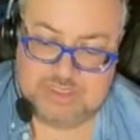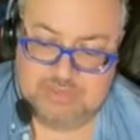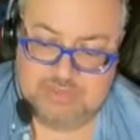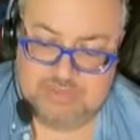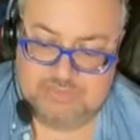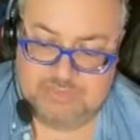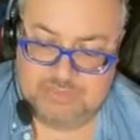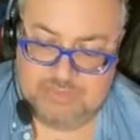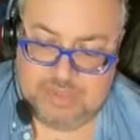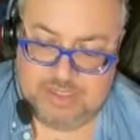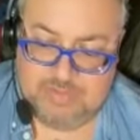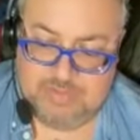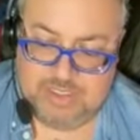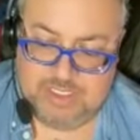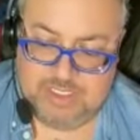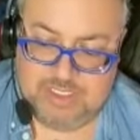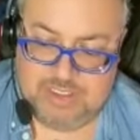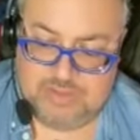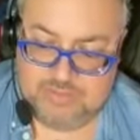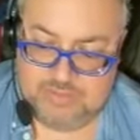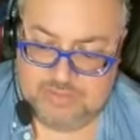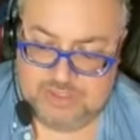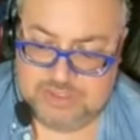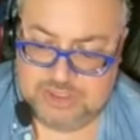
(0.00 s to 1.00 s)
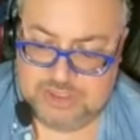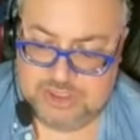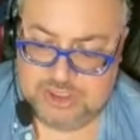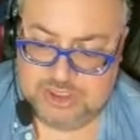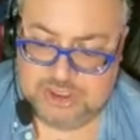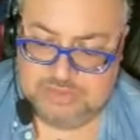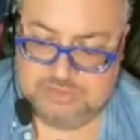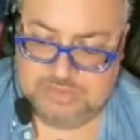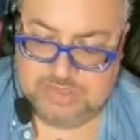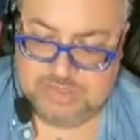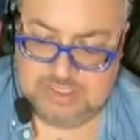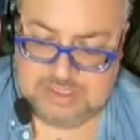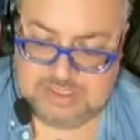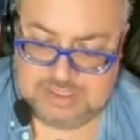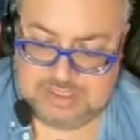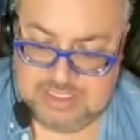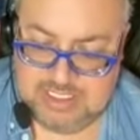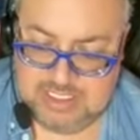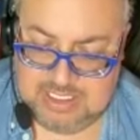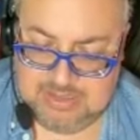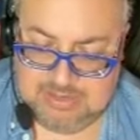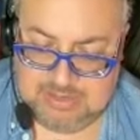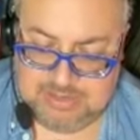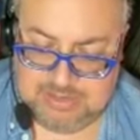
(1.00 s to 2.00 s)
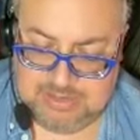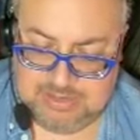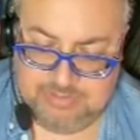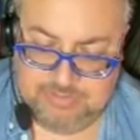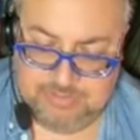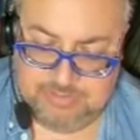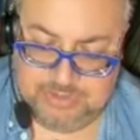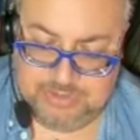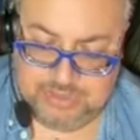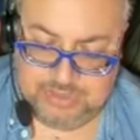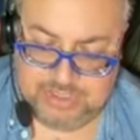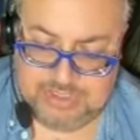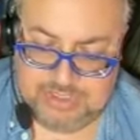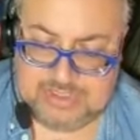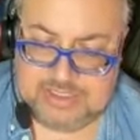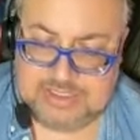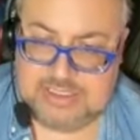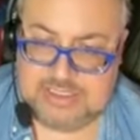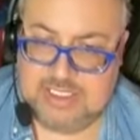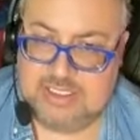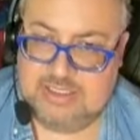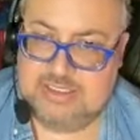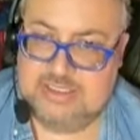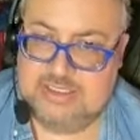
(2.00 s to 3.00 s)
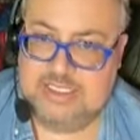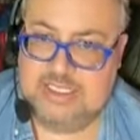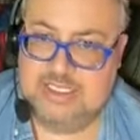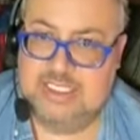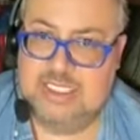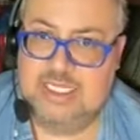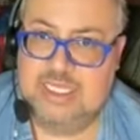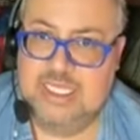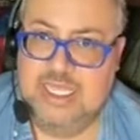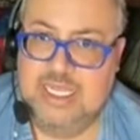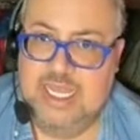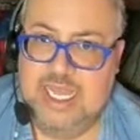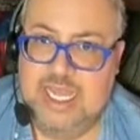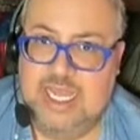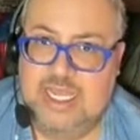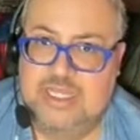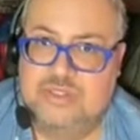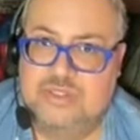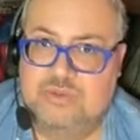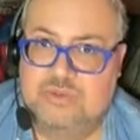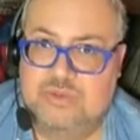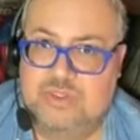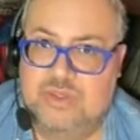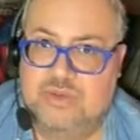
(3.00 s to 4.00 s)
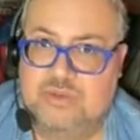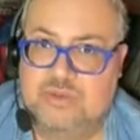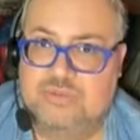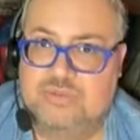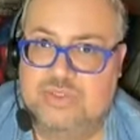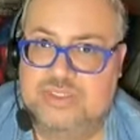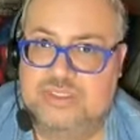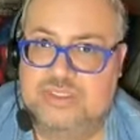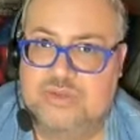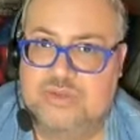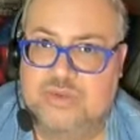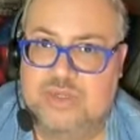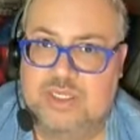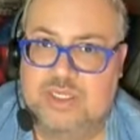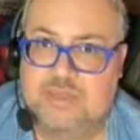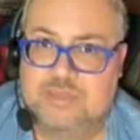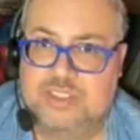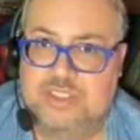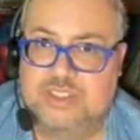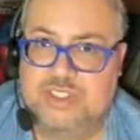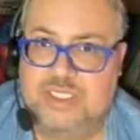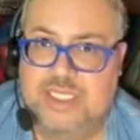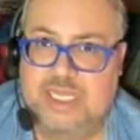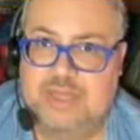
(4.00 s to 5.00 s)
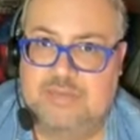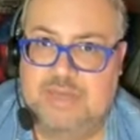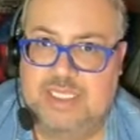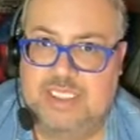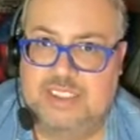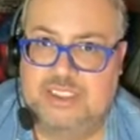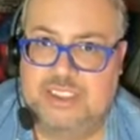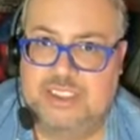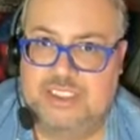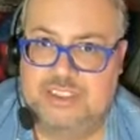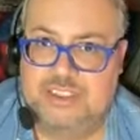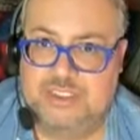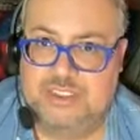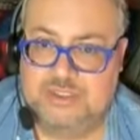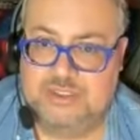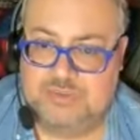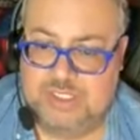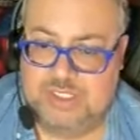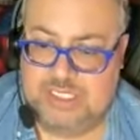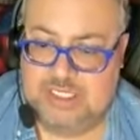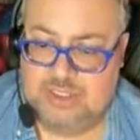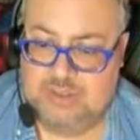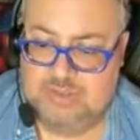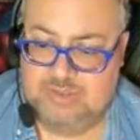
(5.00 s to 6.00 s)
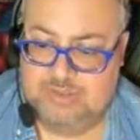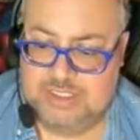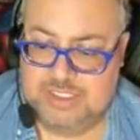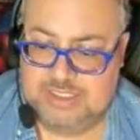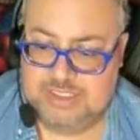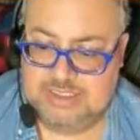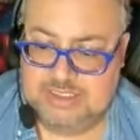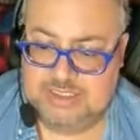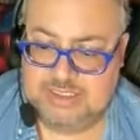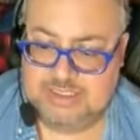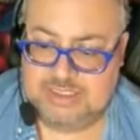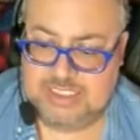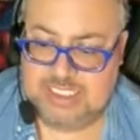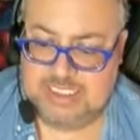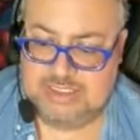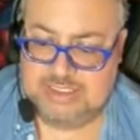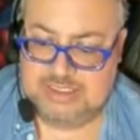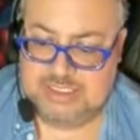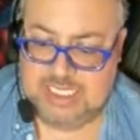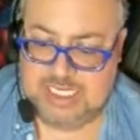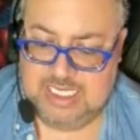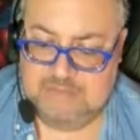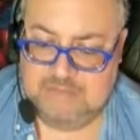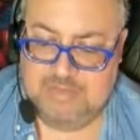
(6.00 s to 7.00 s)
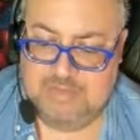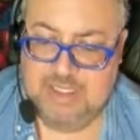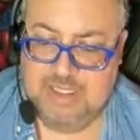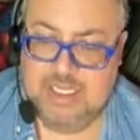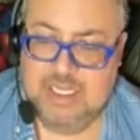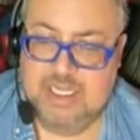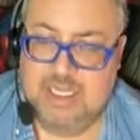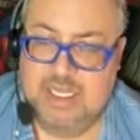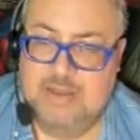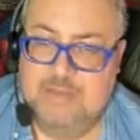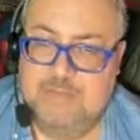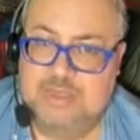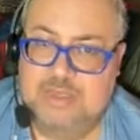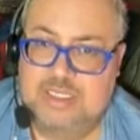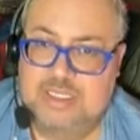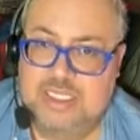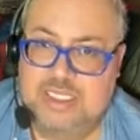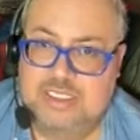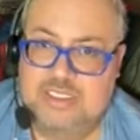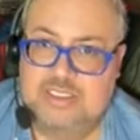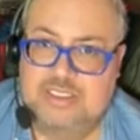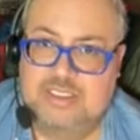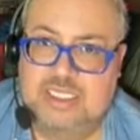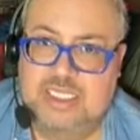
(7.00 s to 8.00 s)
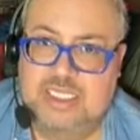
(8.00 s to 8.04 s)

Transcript: where some of you might be in a relationship that's not good. It's toxic. And you know what's going on, but you can't make changes right now because it's not time. But let,